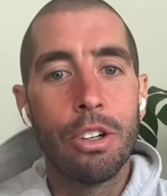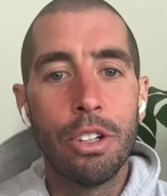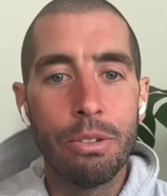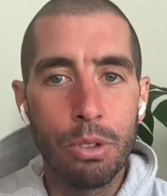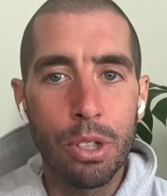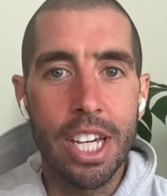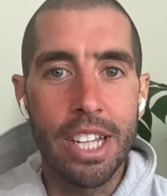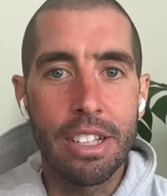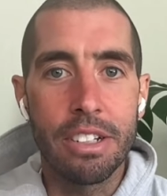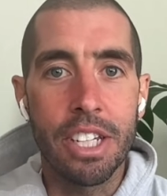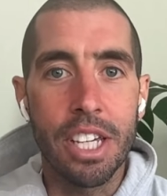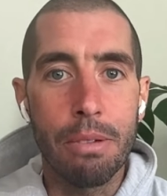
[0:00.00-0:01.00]
couldn't really hit
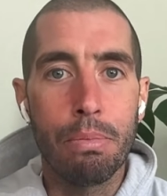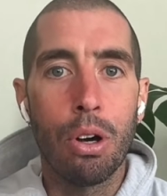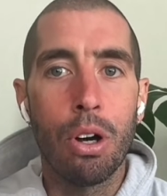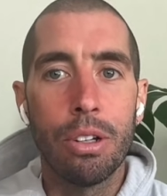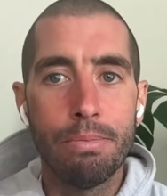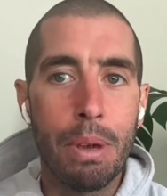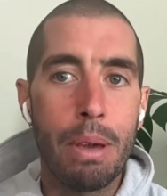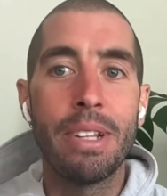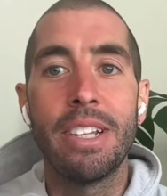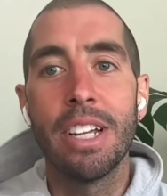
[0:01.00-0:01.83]
the deep ball, maybe